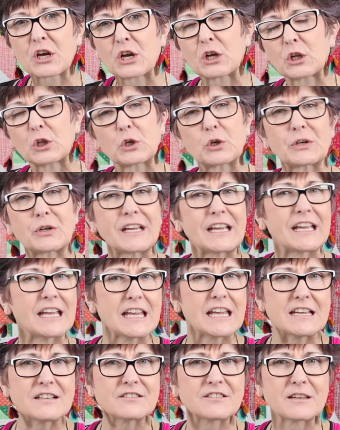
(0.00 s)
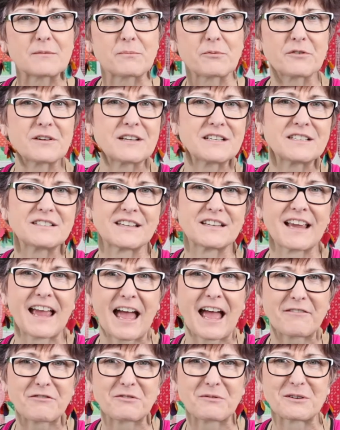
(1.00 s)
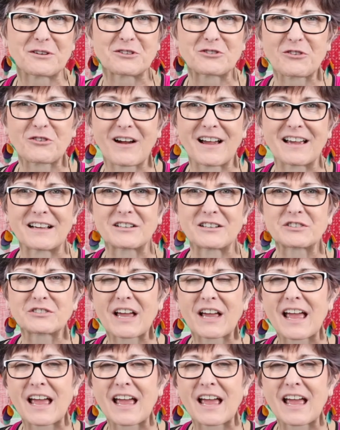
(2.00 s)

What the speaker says: learning easy breezy half-square triangles,